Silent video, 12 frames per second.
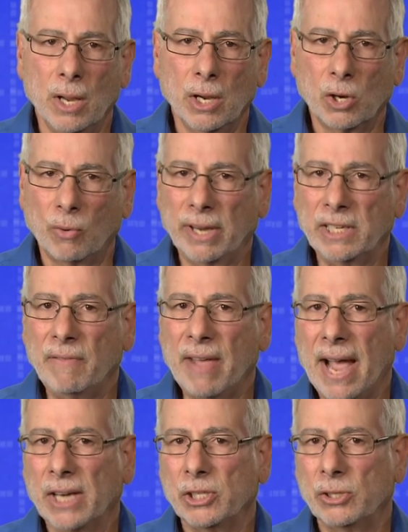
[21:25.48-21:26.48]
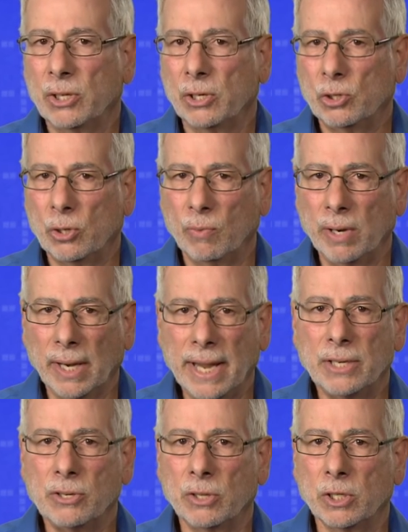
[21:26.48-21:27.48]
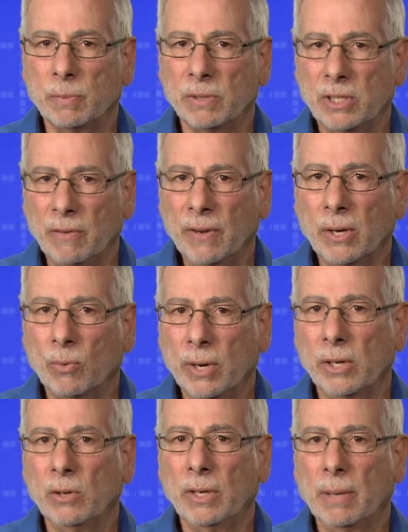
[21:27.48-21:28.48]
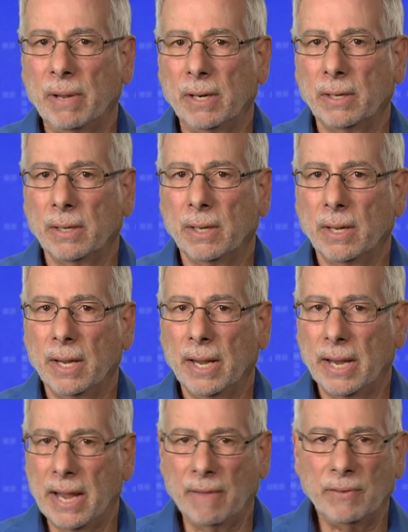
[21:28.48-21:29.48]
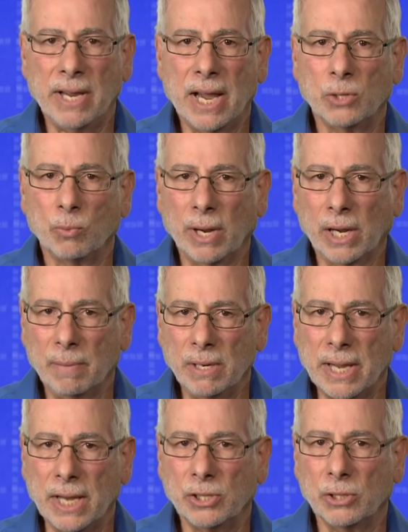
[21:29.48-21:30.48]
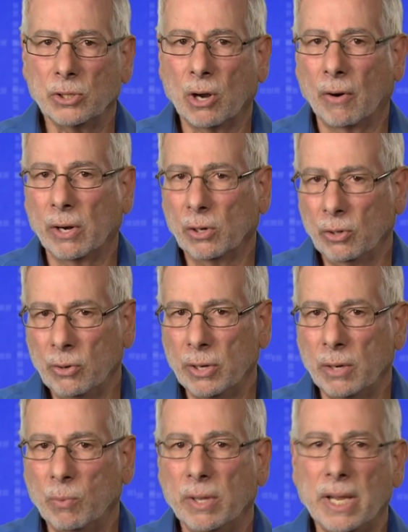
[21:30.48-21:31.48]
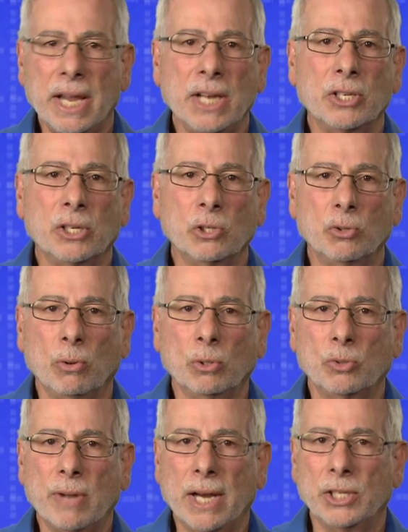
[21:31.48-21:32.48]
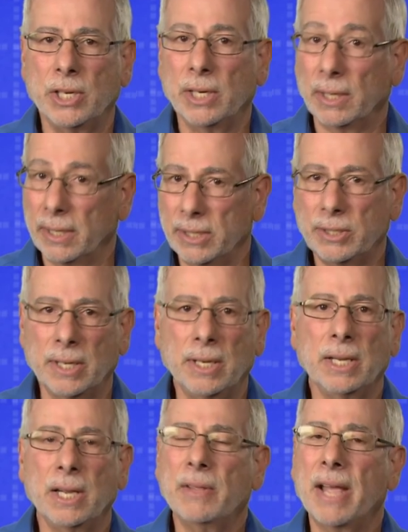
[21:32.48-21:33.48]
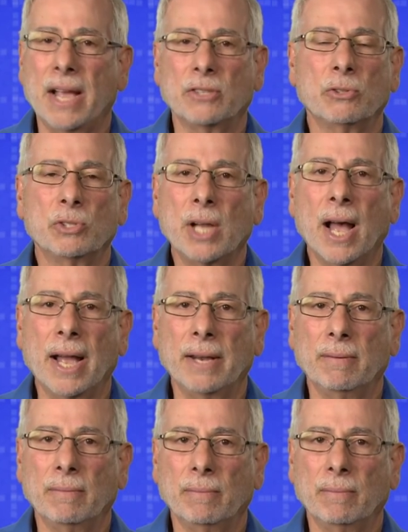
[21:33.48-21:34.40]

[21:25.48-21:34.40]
Corrective actions should relate to the specific critical limit and FDA's recommendations are included with each control strategy listed in the Hazards Guide.